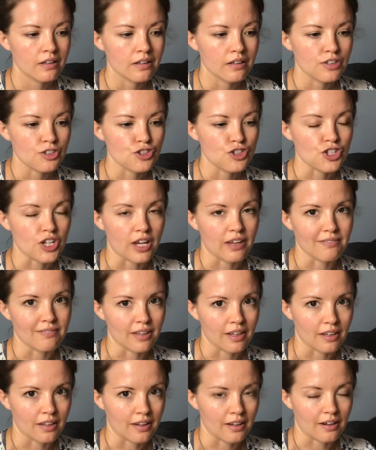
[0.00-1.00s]

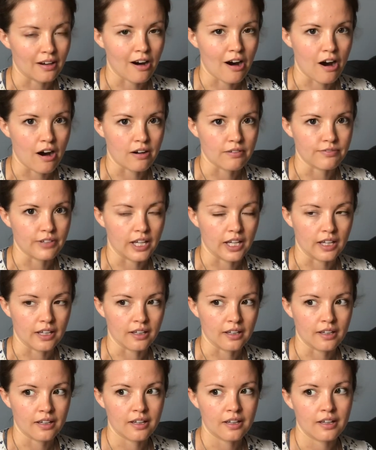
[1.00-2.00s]
shaving and
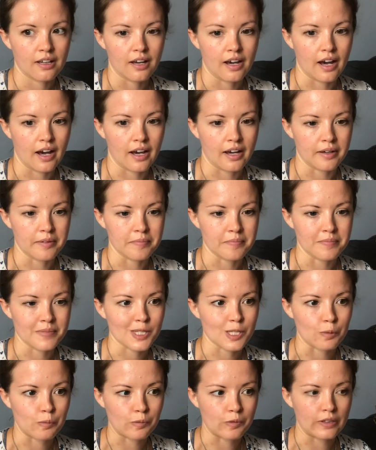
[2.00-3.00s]
carving
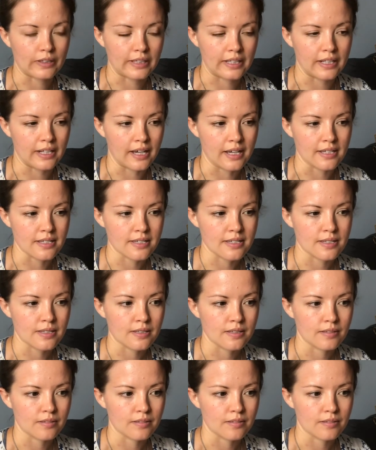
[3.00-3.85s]
some really nice